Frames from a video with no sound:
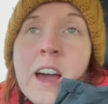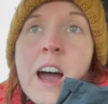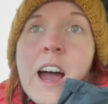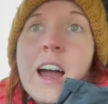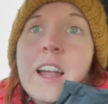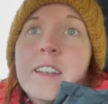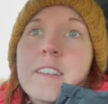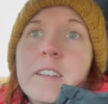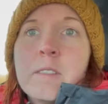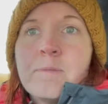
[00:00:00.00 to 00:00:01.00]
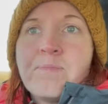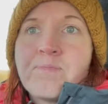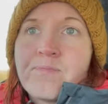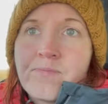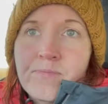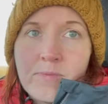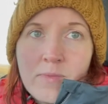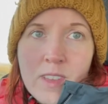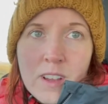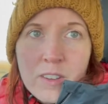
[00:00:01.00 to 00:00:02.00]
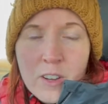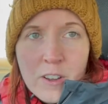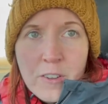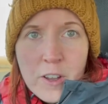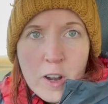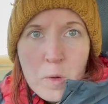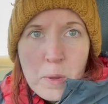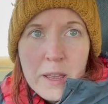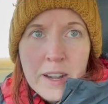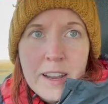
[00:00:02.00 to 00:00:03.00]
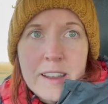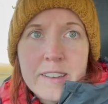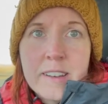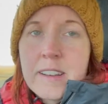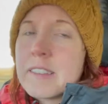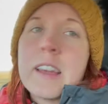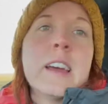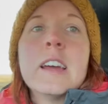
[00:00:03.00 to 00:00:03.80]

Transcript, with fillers: and so if you're up here at Eshaness